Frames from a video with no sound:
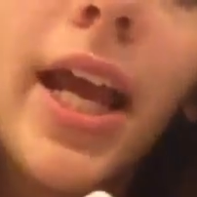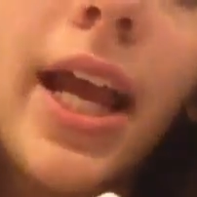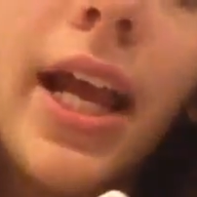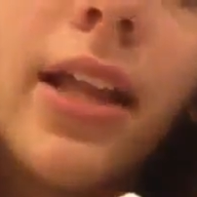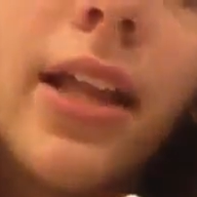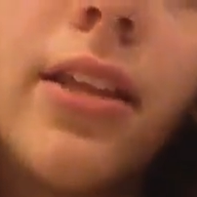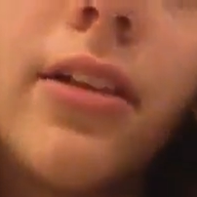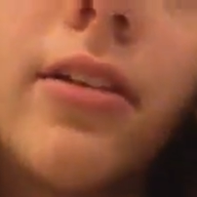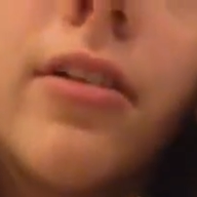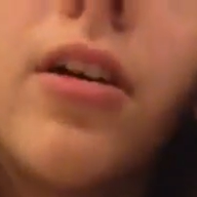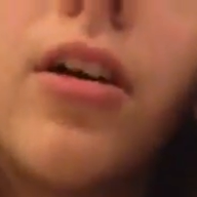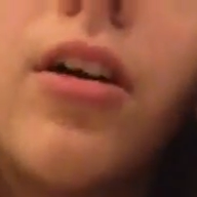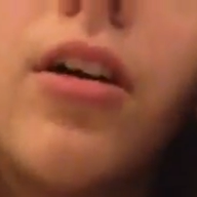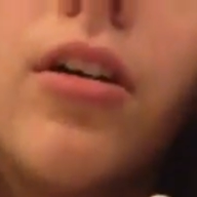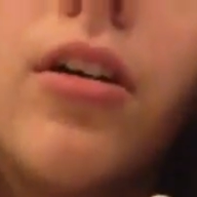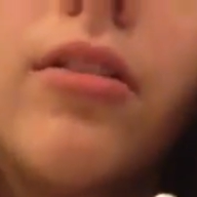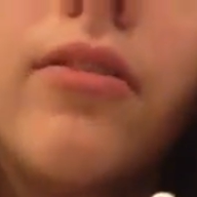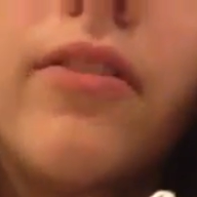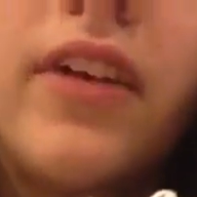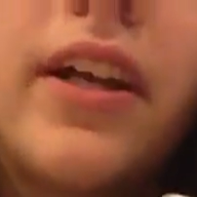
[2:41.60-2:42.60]
and they're
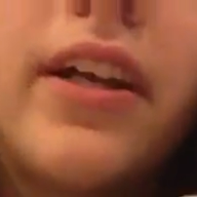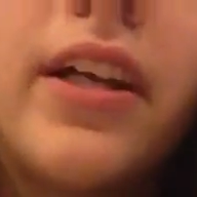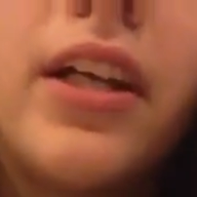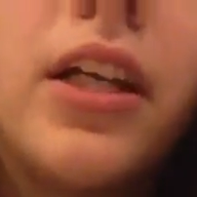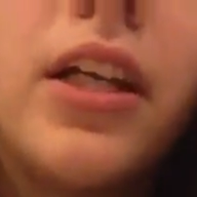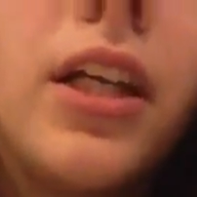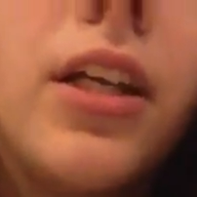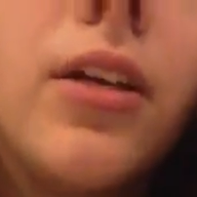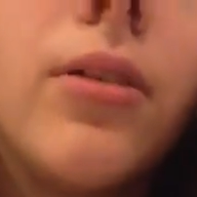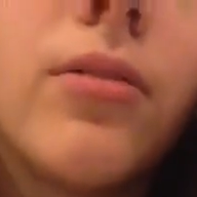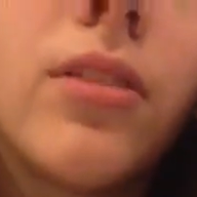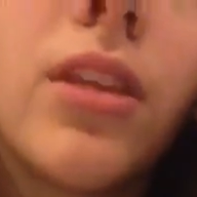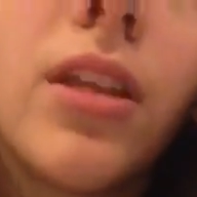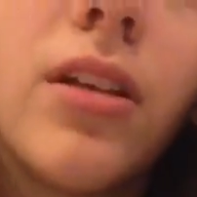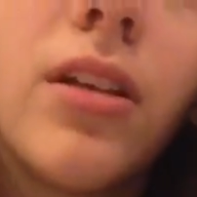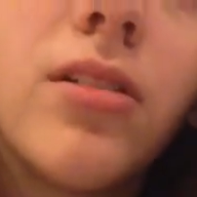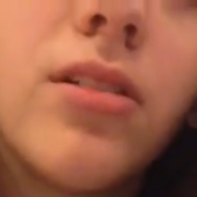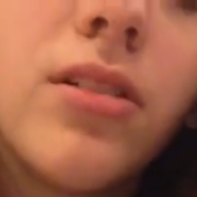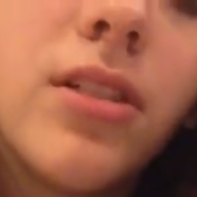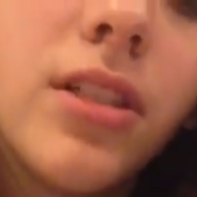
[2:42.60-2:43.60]
all very cute.
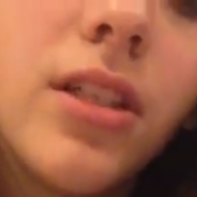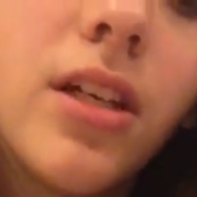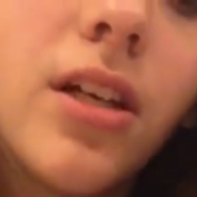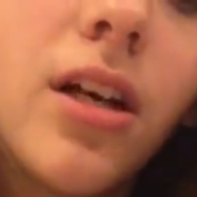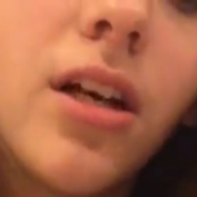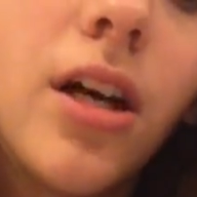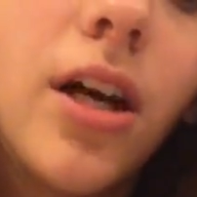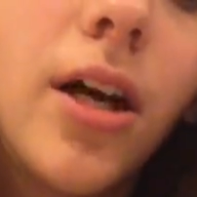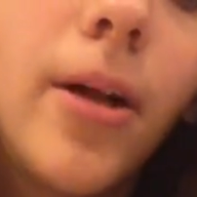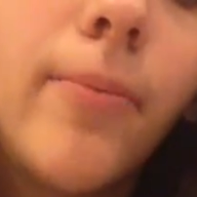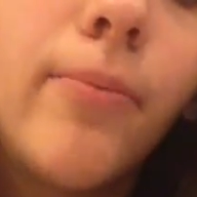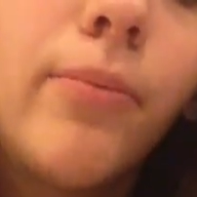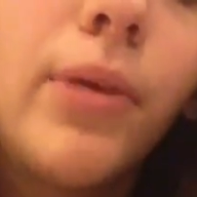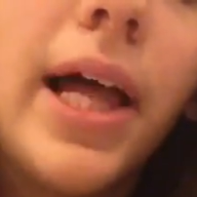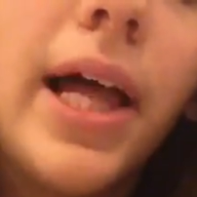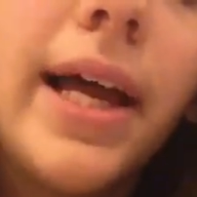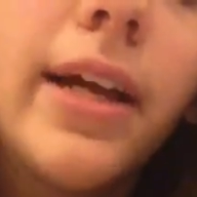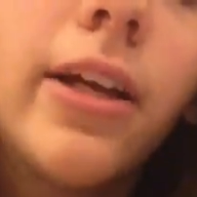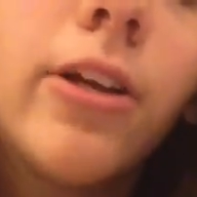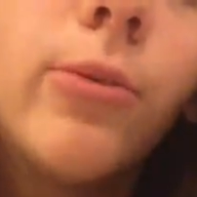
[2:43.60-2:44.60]
There's
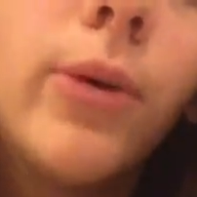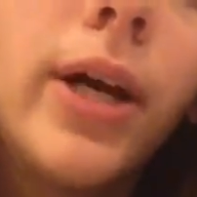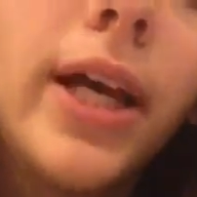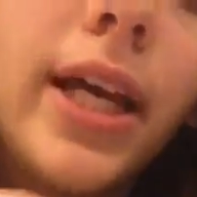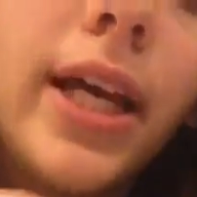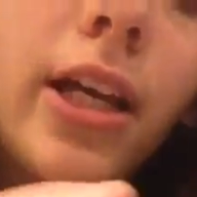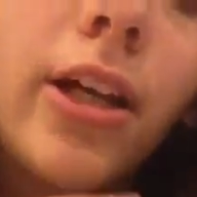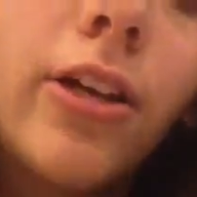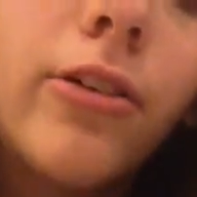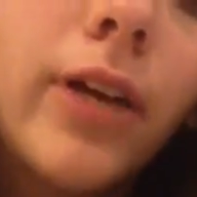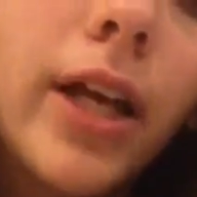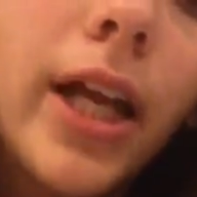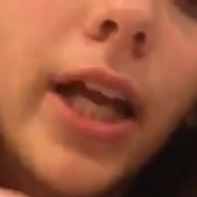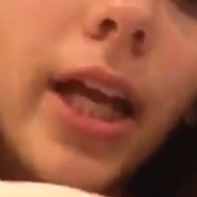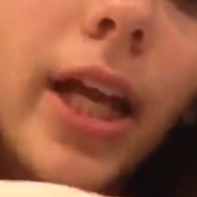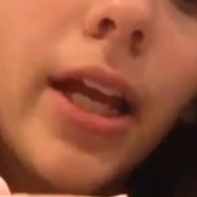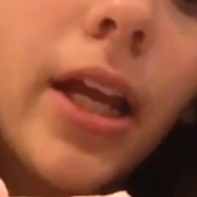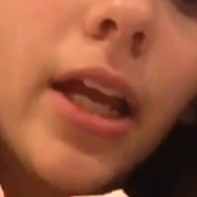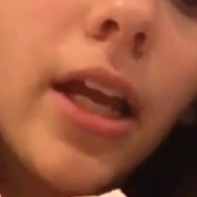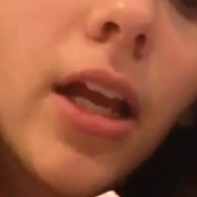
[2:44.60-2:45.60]
black, white,
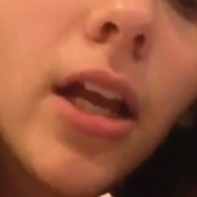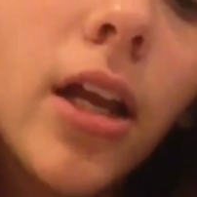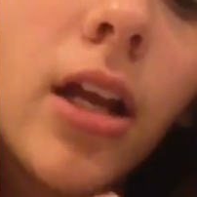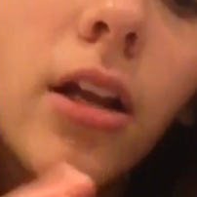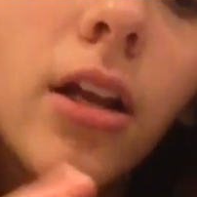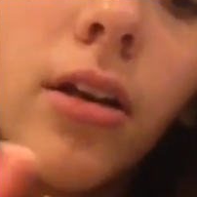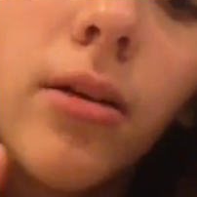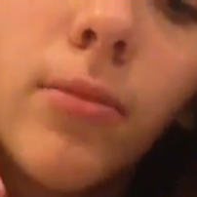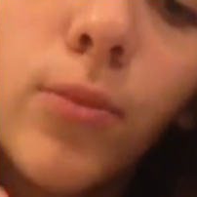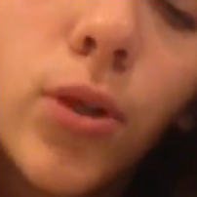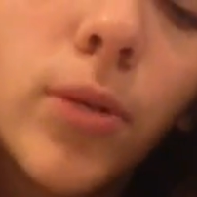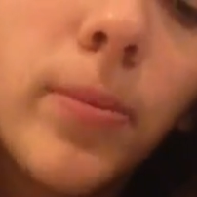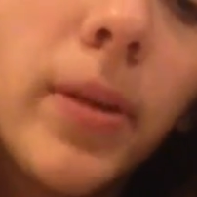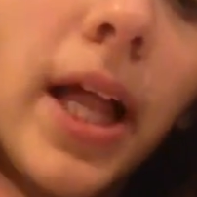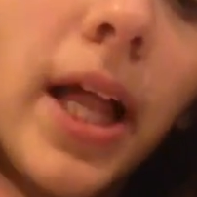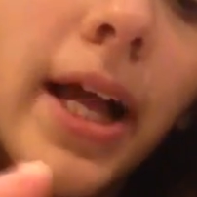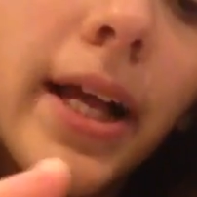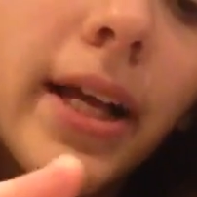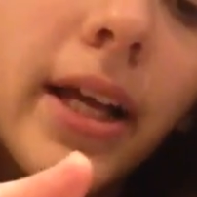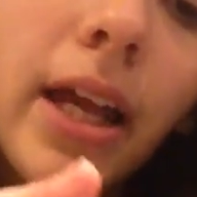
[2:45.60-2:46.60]
gray, more
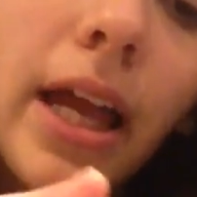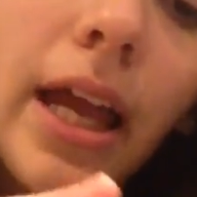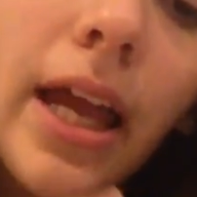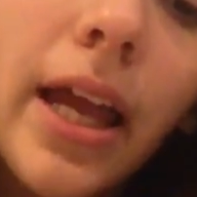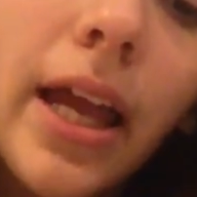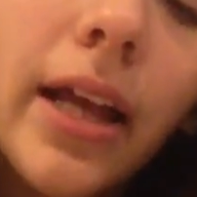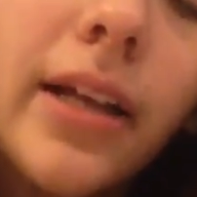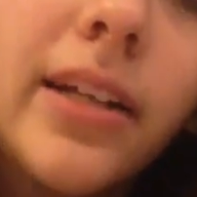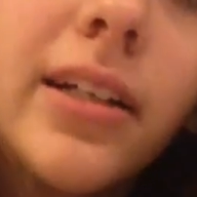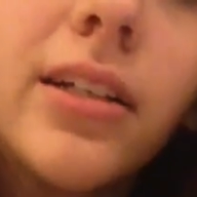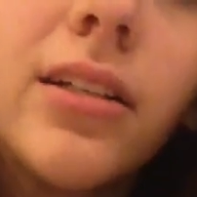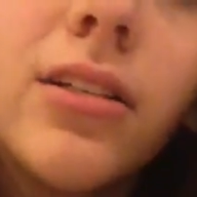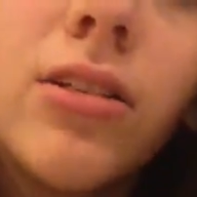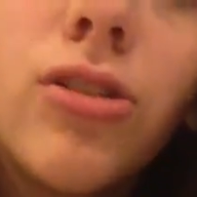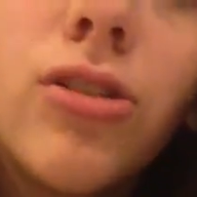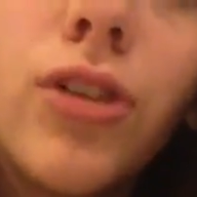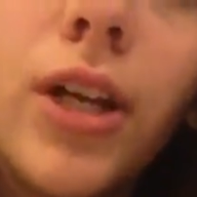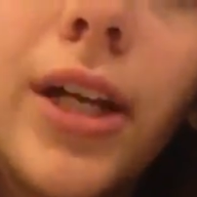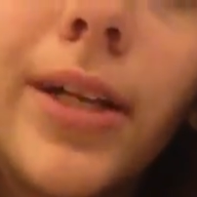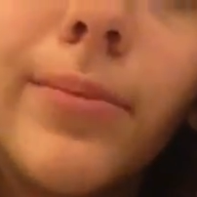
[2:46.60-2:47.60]
black, and
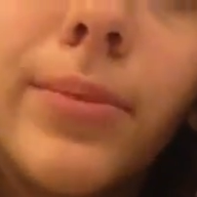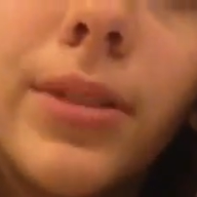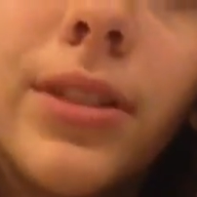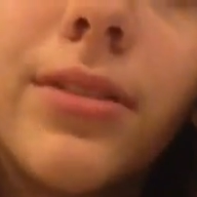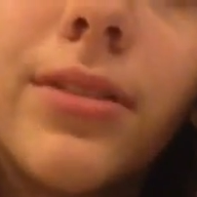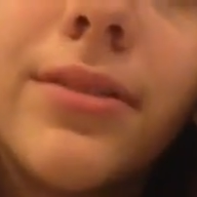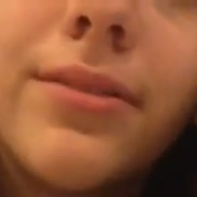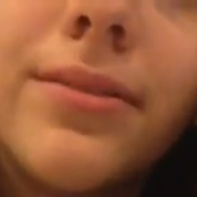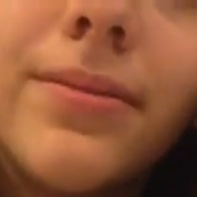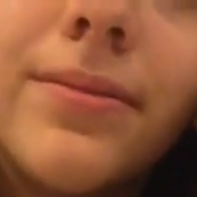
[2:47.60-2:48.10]
stripes.